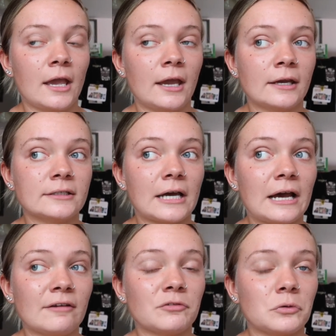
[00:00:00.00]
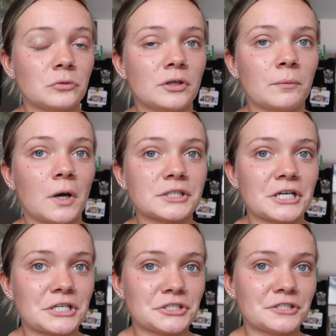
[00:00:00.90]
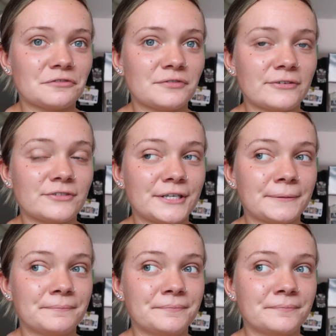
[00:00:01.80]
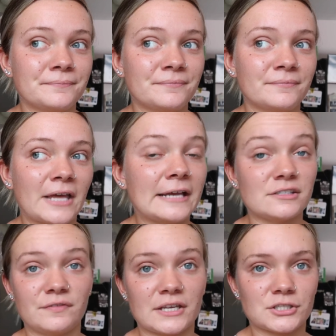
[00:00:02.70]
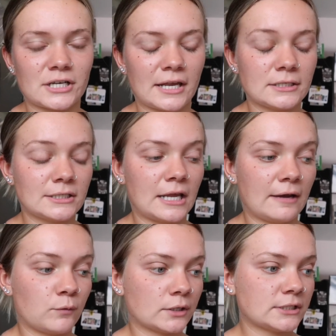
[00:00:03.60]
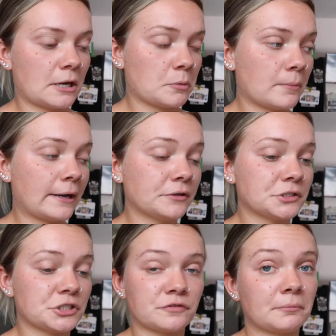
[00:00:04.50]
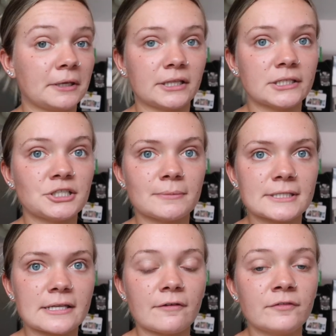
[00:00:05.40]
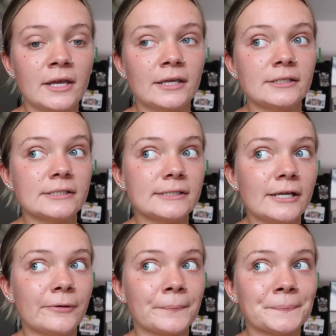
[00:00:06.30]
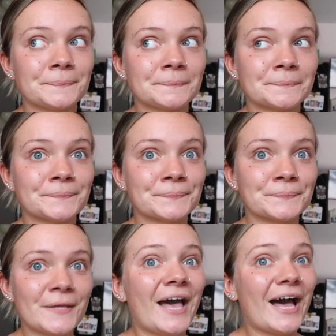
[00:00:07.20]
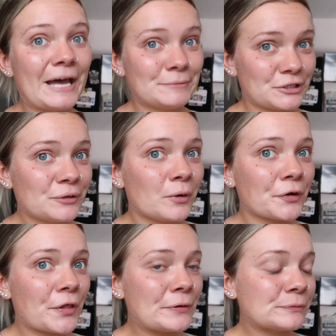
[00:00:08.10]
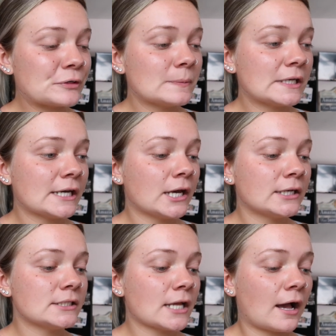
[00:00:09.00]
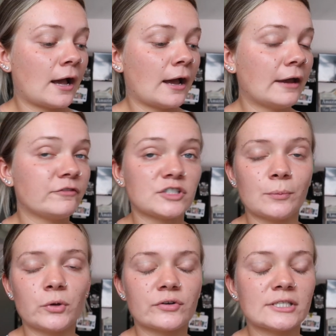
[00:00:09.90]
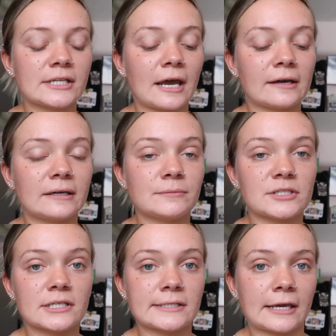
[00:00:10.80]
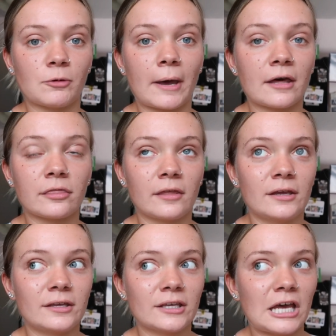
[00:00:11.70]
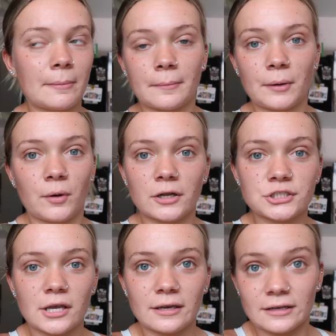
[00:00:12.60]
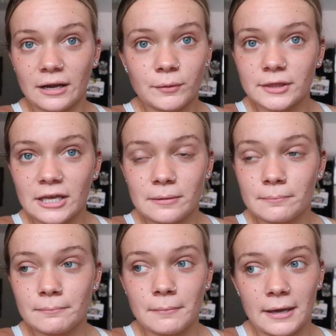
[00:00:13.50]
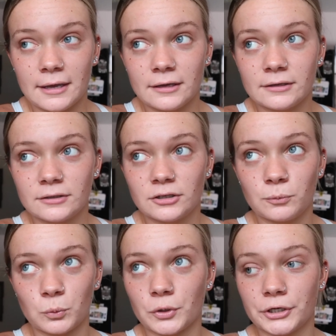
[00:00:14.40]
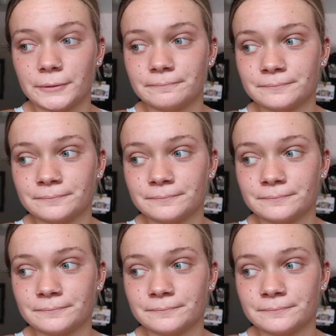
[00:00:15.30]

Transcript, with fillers: and I've only walked one hundred fifteen as of yesterday. Today I've walked a couple miles just from being at the gym and stuff. So I've been trying to walk a lot more because I, for some weird reason, I am just a psychopath about my watch, and I want the May award.